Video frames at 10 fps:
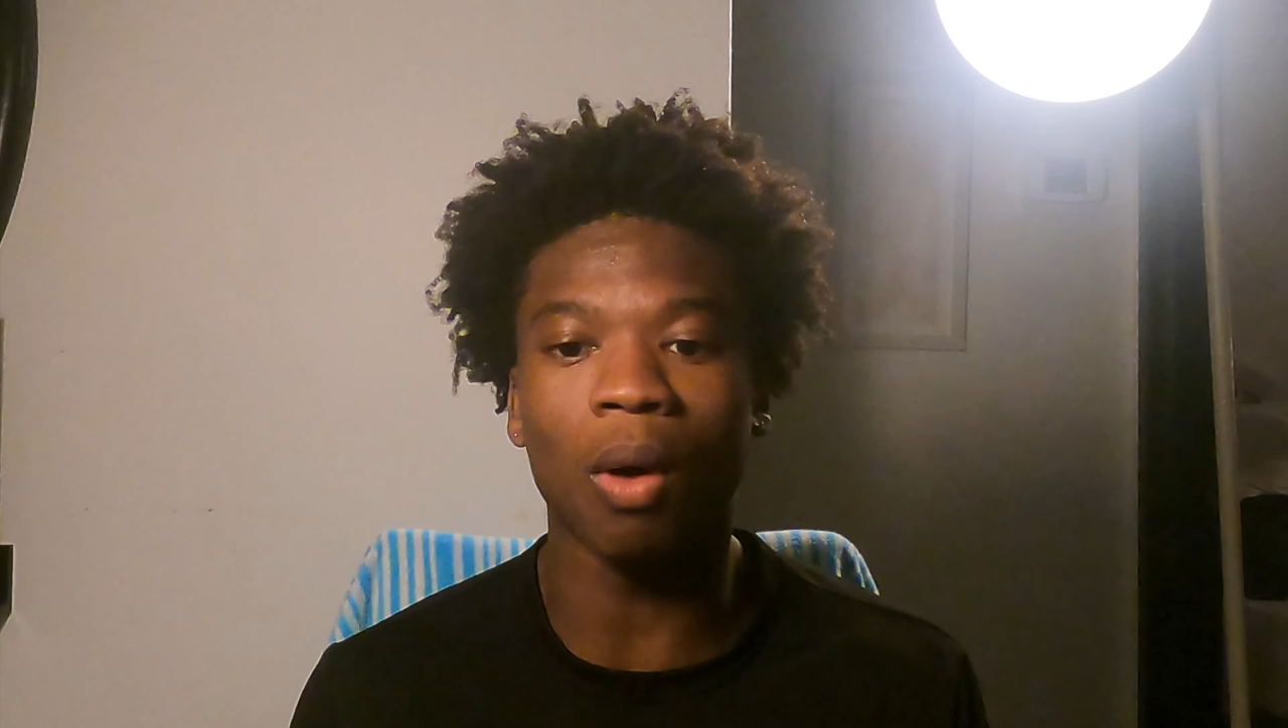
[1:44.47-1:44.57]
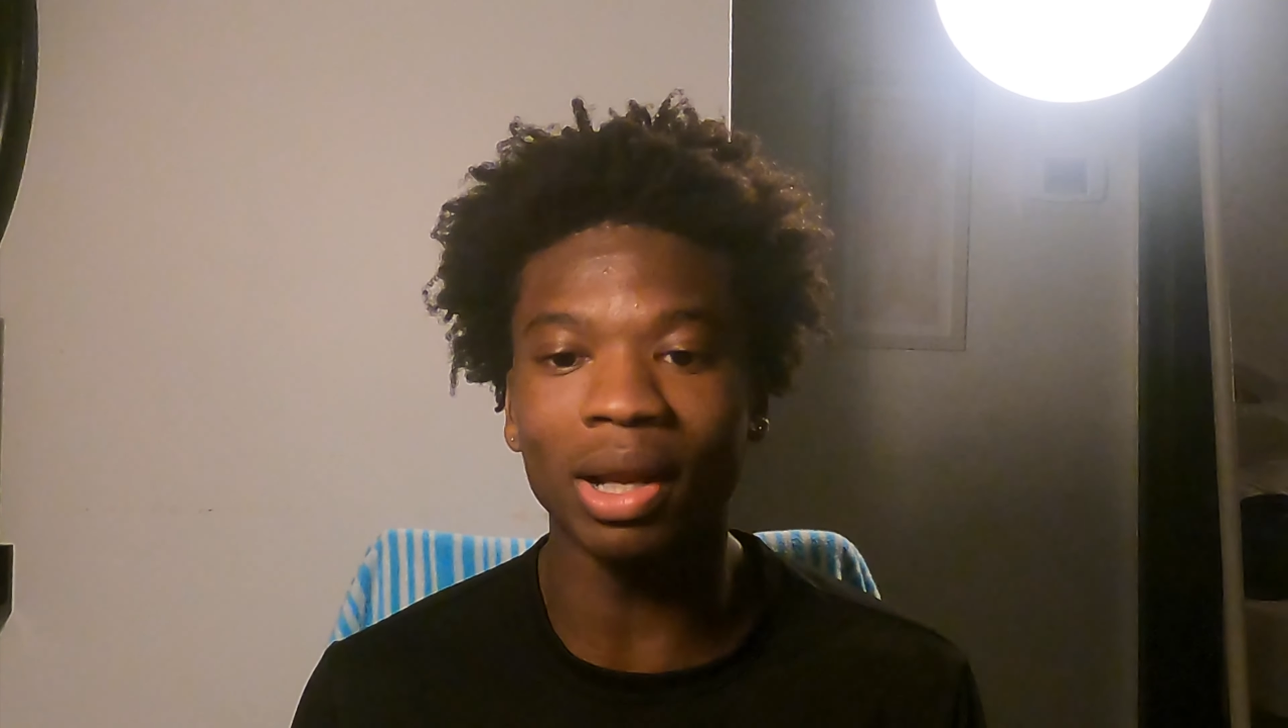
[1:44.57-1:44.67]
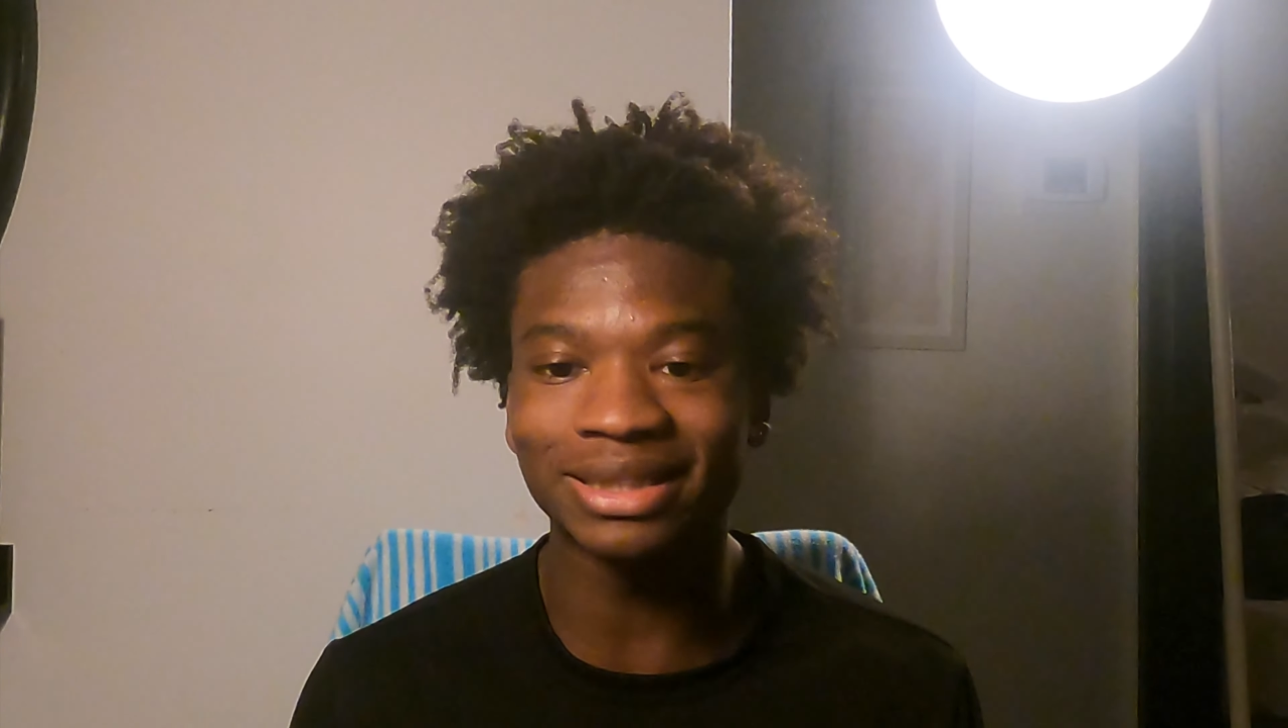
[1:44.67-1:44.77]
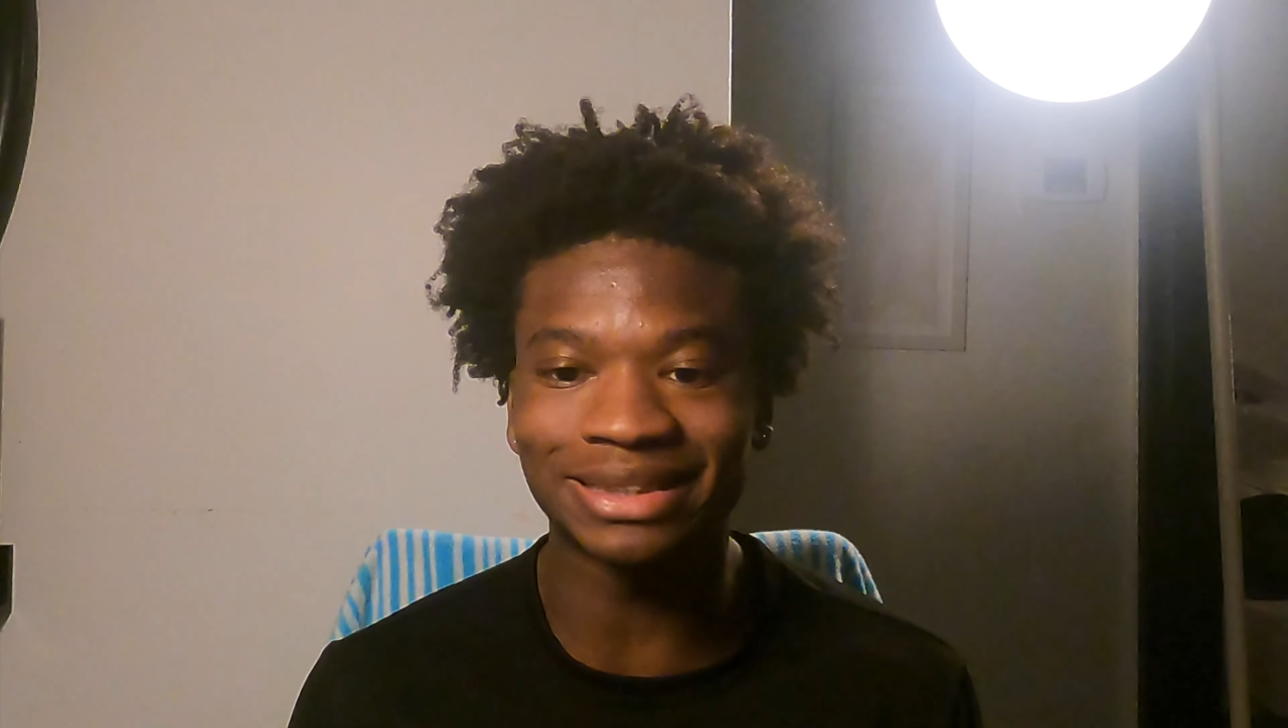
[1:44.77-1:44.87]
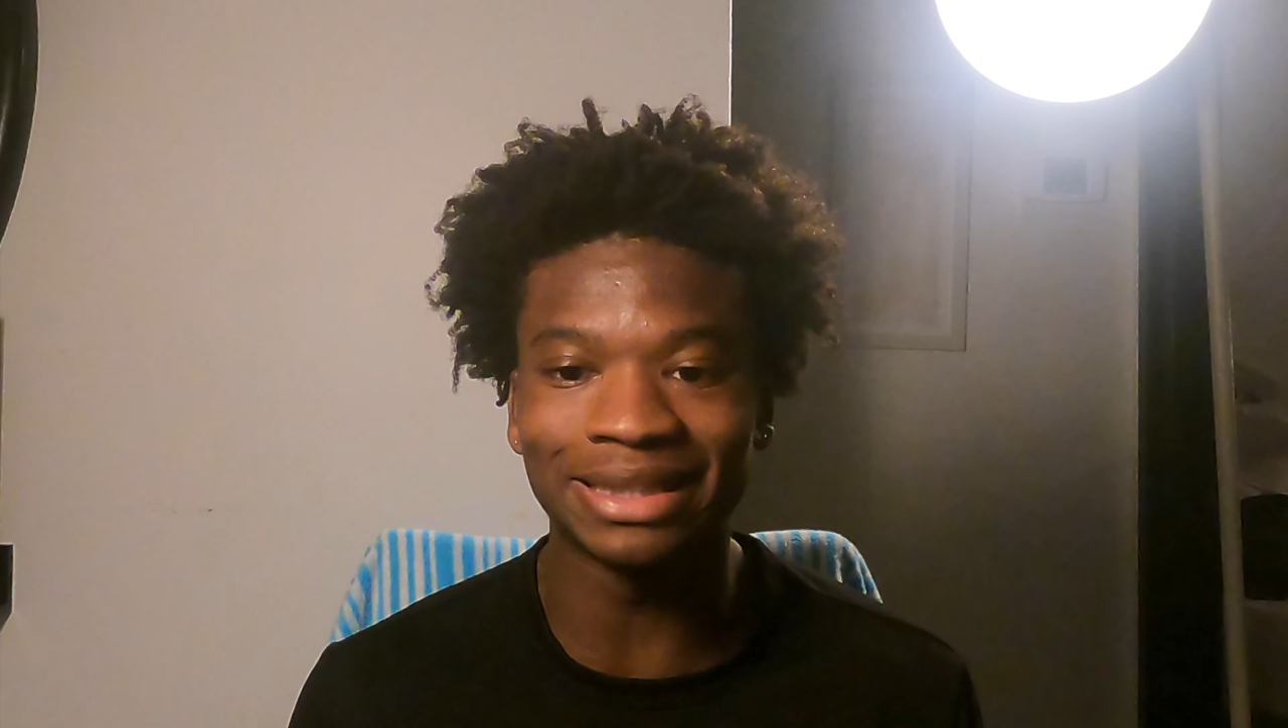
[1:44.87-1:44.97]

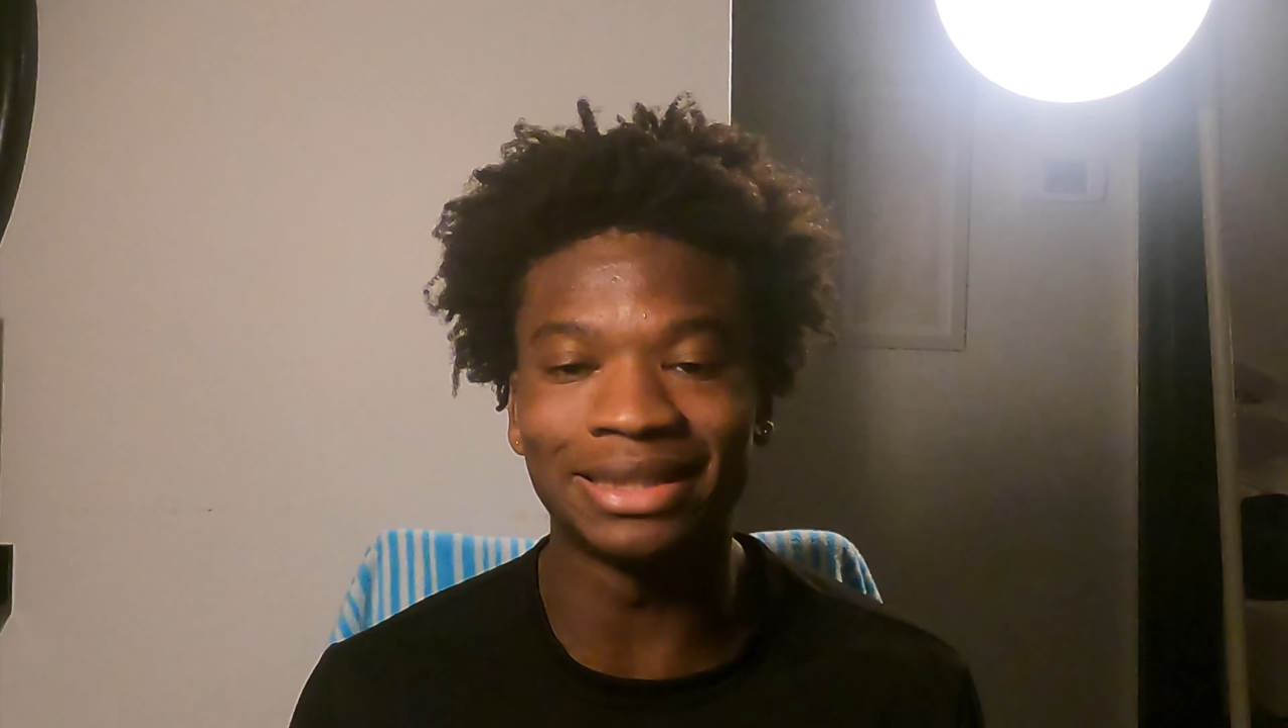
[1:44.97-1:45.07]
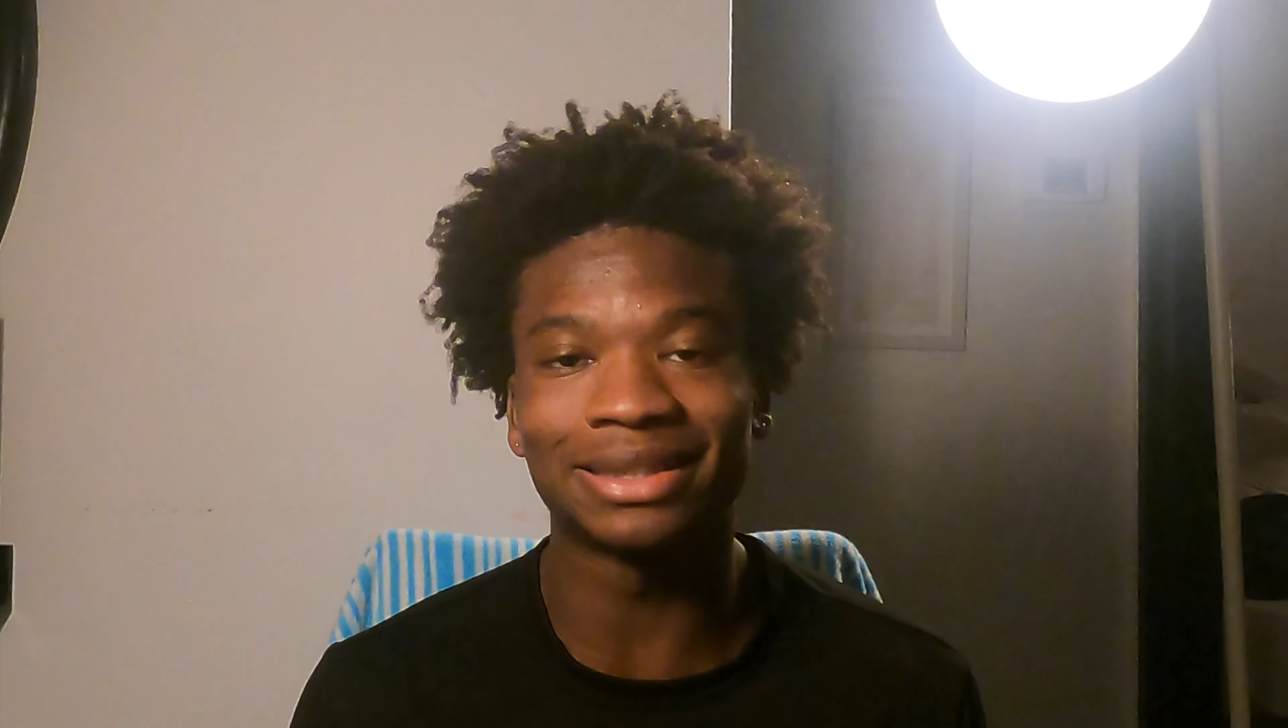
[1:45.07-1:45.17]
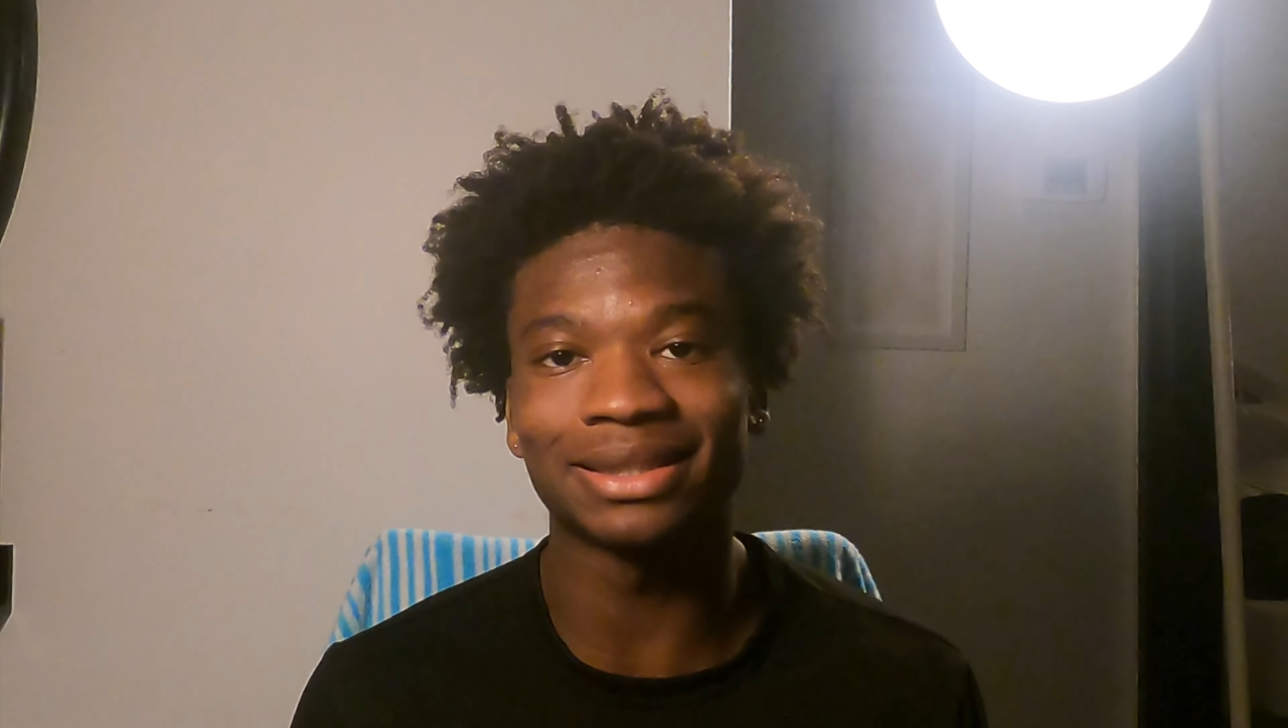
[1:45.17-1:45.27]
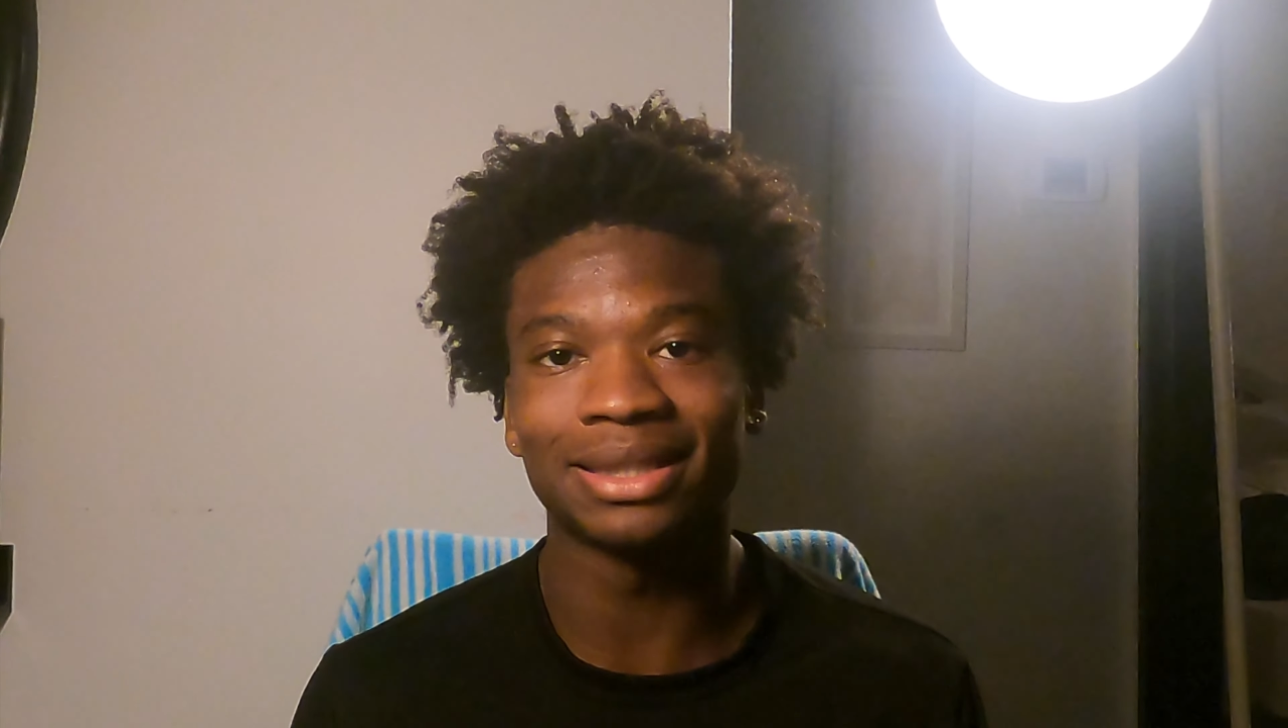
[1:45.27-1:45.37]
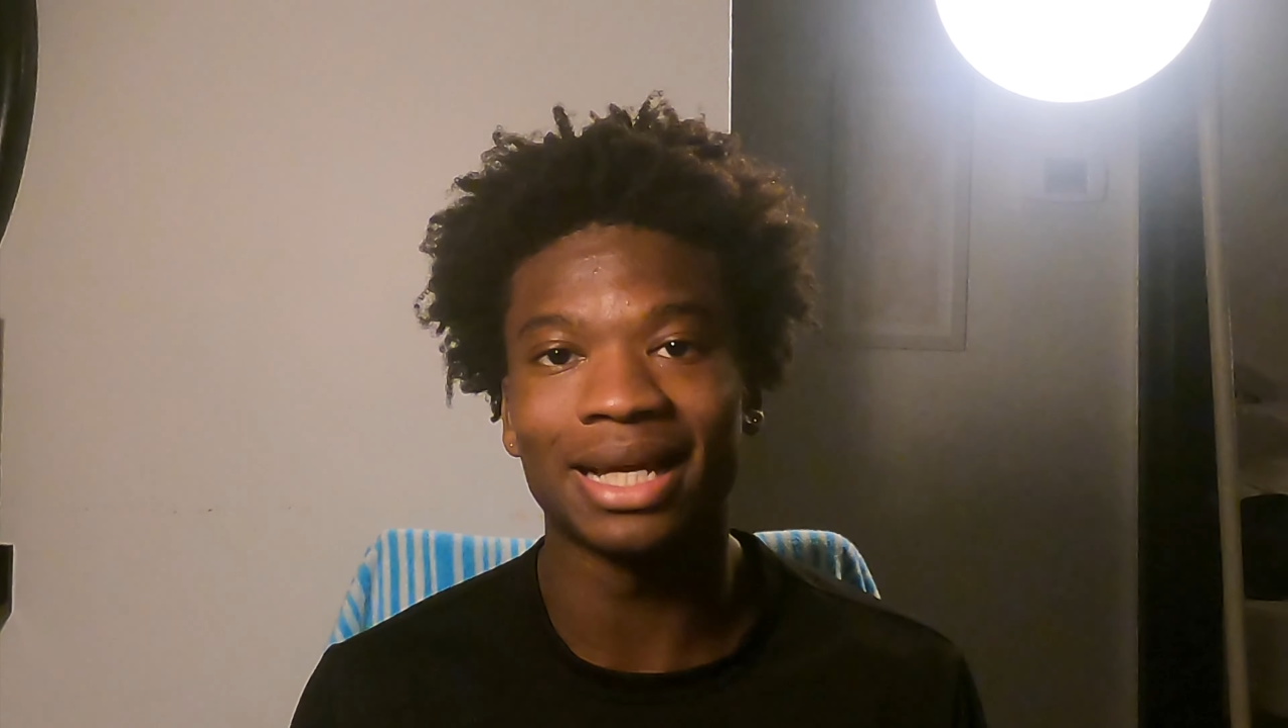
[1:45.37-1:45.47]
qualities